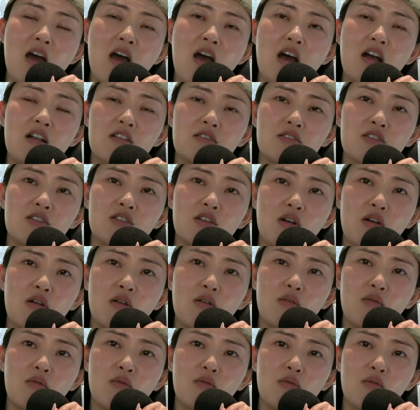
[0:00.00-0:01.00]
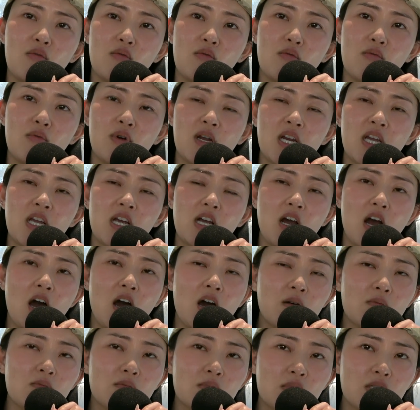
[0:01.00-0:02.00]
And so when it
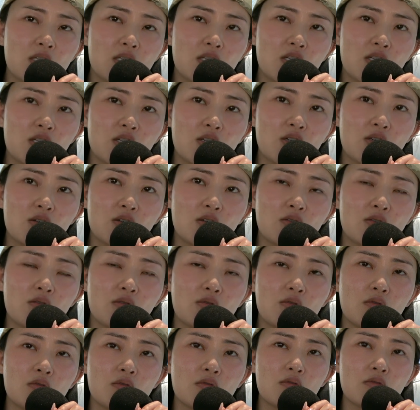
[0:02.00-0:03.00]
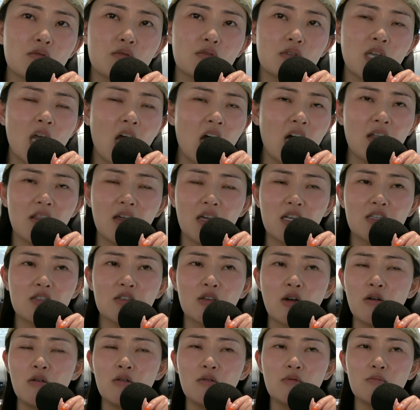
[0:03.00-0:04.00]
comes to, yeah, like,
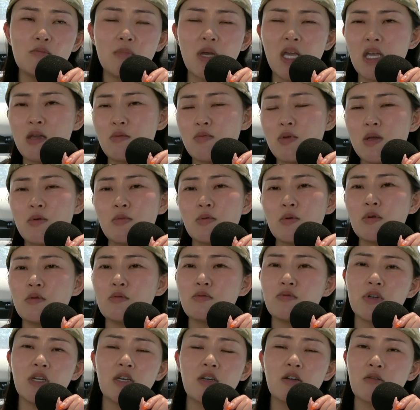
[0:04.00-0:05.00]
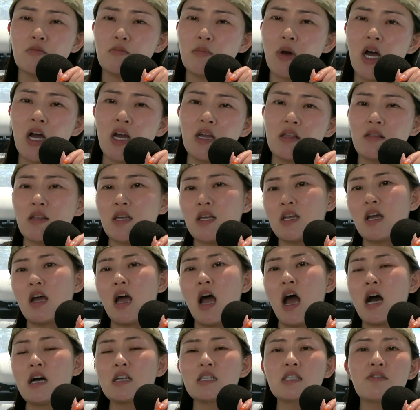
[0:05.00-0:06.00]
don't make people read your mind. Like,
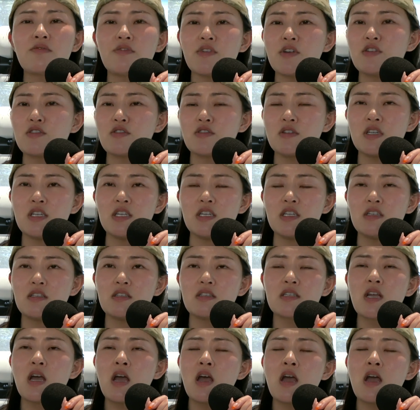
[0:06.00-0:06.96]
ask for your needs.